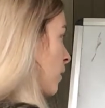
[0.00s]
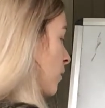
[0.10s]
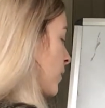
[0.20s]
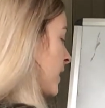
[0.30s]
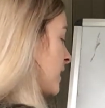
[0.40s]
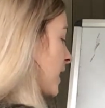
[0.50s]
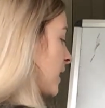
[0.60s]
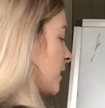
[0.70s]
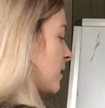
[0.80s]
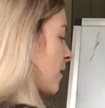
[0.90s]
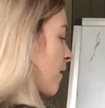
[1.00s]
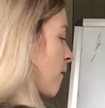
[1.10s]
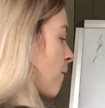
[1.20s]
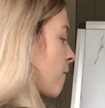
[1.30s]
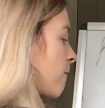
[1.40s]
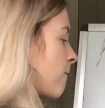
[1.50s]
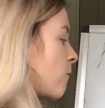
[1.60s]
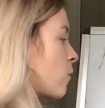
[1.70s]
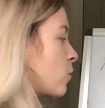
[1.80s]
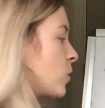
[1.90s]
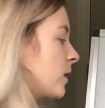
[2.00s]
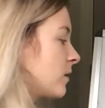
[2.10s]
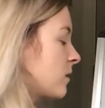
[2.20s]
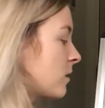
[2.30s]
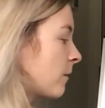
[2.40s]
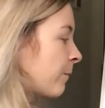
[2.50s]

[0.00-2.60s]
3 10s, 4 1s.